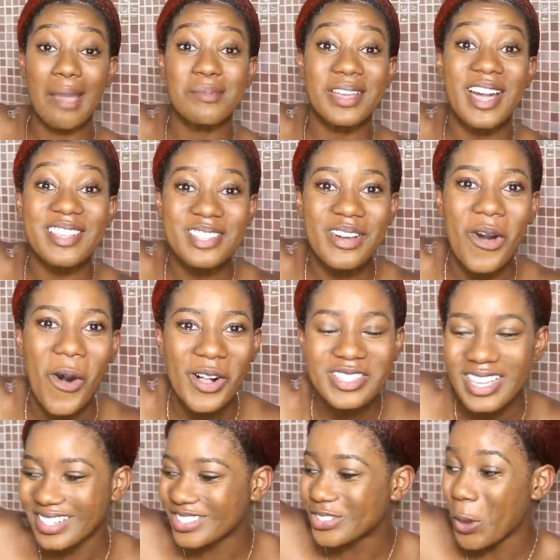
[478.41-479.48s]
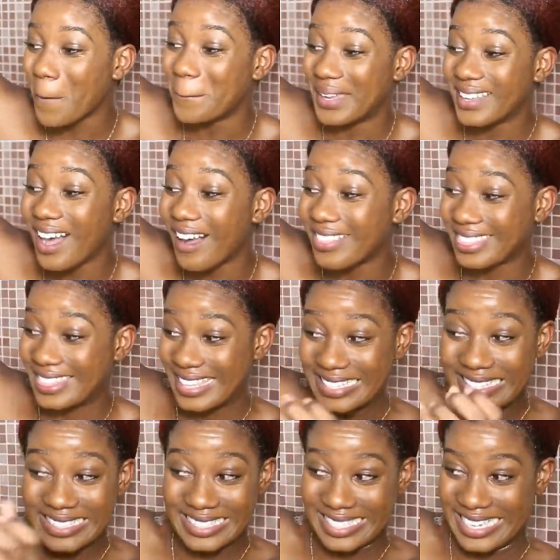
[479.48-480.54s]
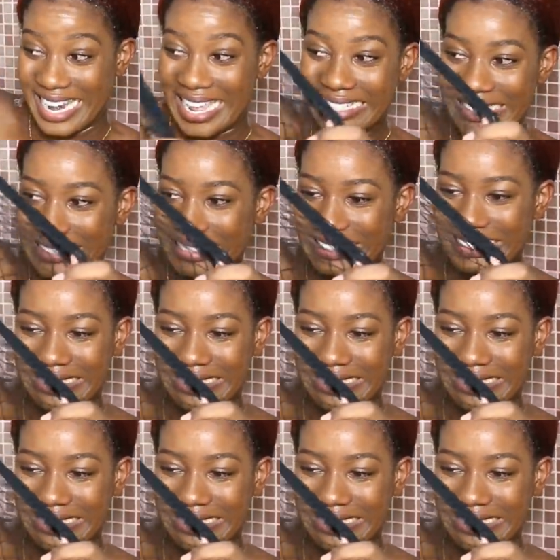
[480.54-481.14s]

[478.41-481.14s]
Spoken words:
because the holes are so big on this net,